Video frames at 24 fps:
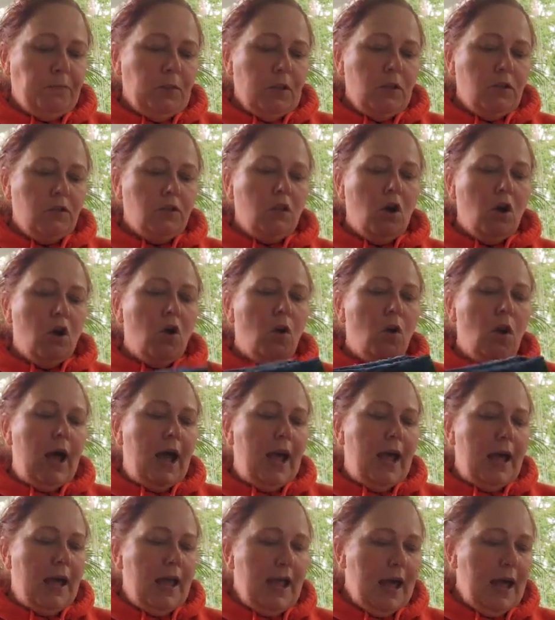So
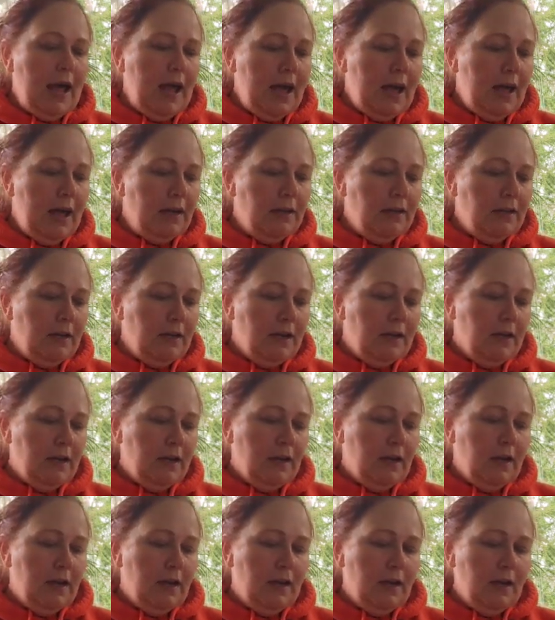I had
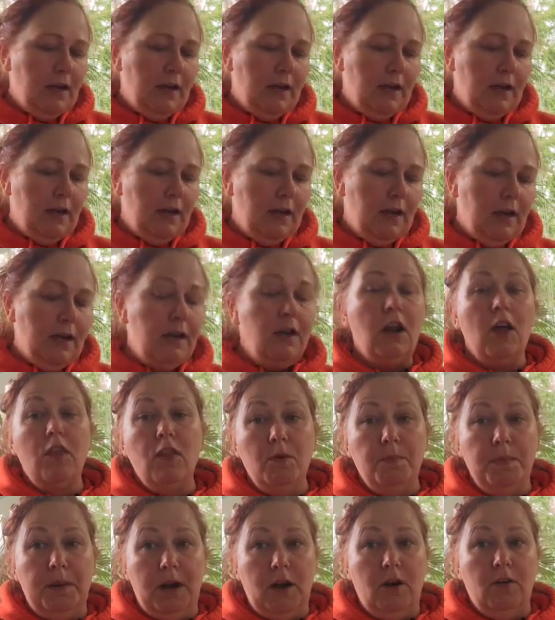another
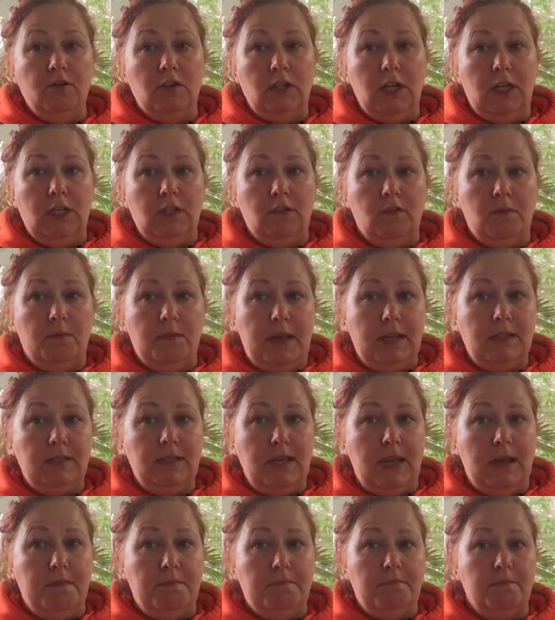pair of jeans from that
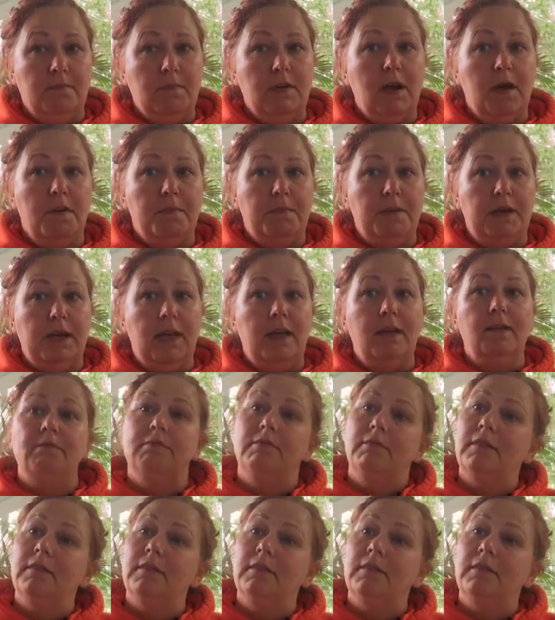same company,